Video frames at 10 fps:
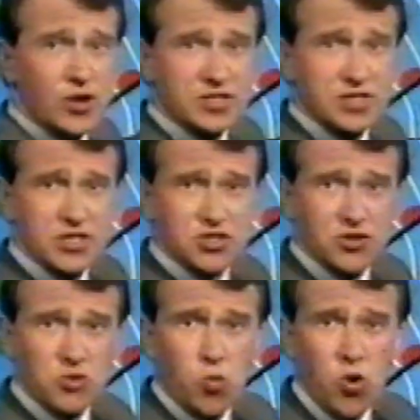front and it's
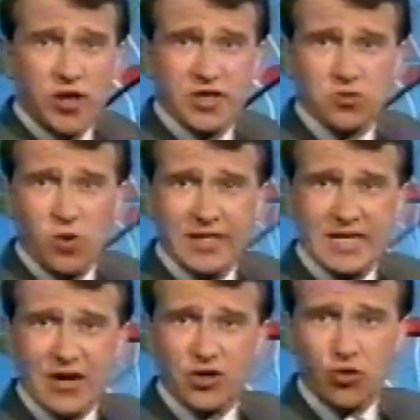going to work its way
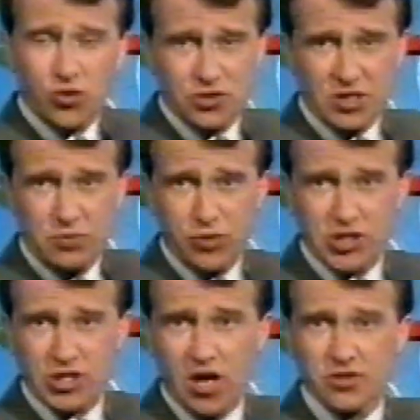down across the
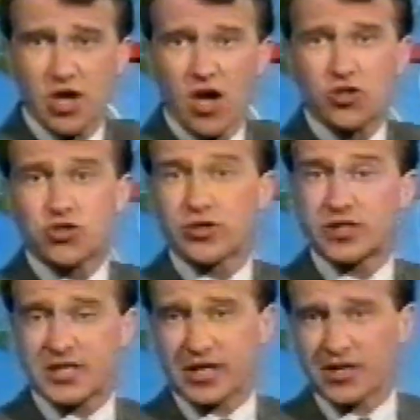British Isles during
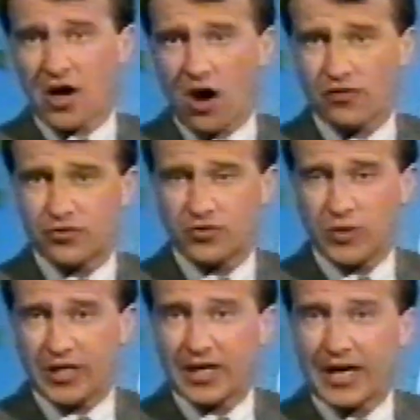the second half of the
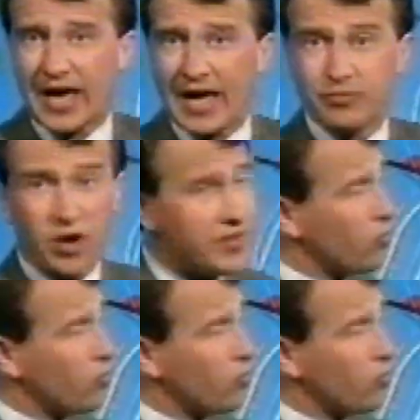week and by the